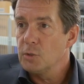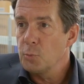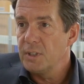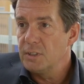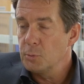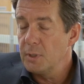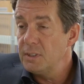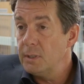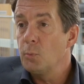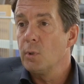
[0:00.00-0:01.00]

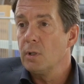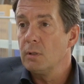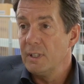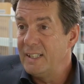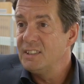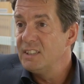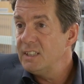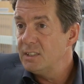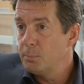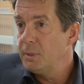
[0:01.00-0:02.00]
2020 will
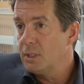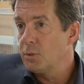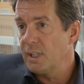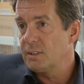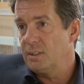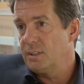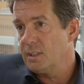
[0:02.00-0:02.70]
indeed be connected